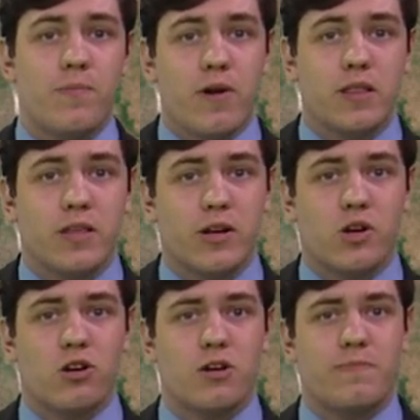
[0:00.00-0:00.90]
outbreak that
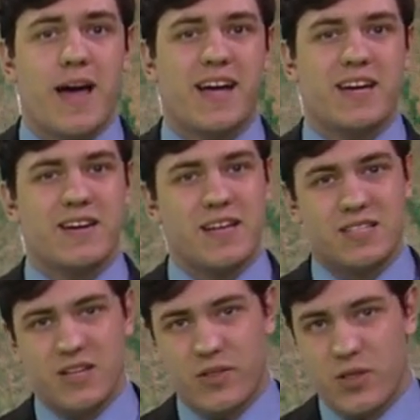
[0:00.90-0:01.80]
occurred back in
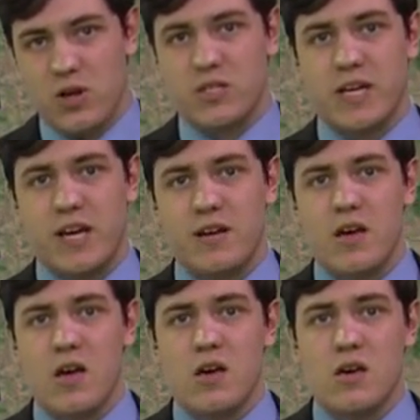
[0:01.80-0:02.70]

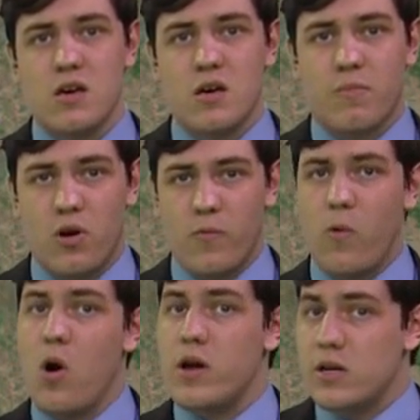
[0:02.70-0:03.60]
1913. Part
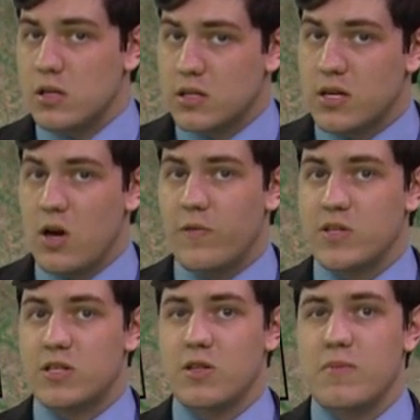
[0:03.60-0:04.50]
one dove
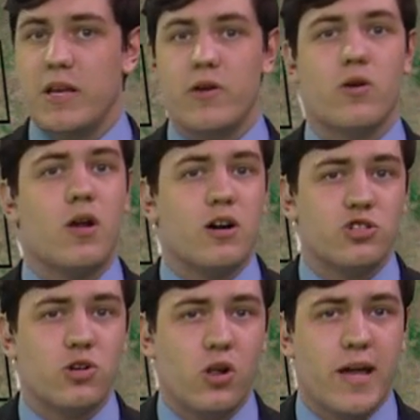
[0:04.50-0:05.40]
into the
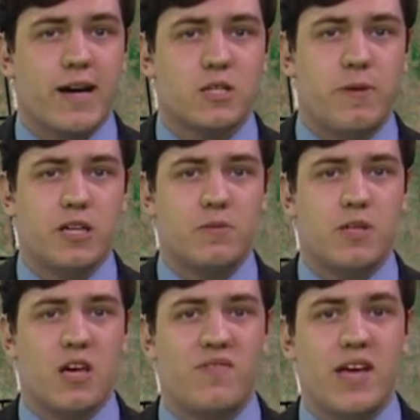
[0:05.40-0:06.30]
meteorological aspects of
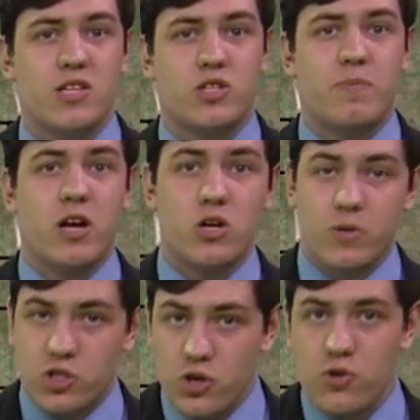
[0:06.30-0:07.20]
the event.
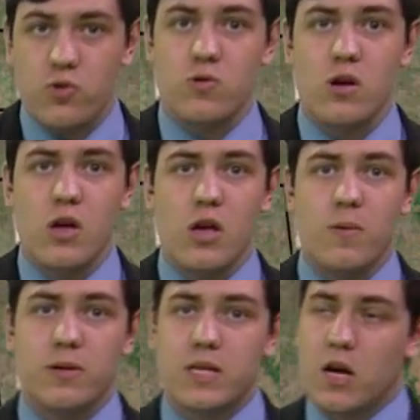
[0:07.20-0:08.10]
Part two
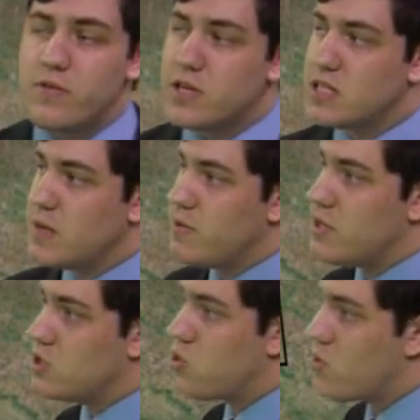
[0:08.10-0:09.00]
will delve into some of
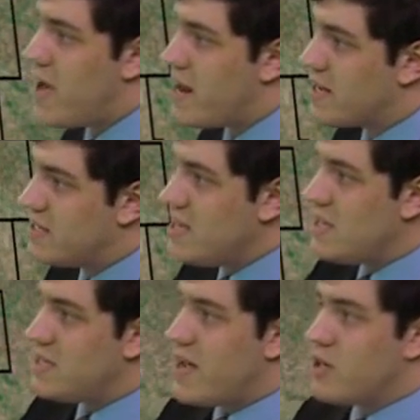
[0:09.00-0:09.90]
the tornadic
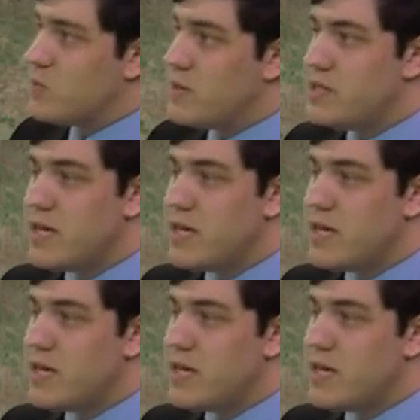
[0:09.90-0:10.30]
details,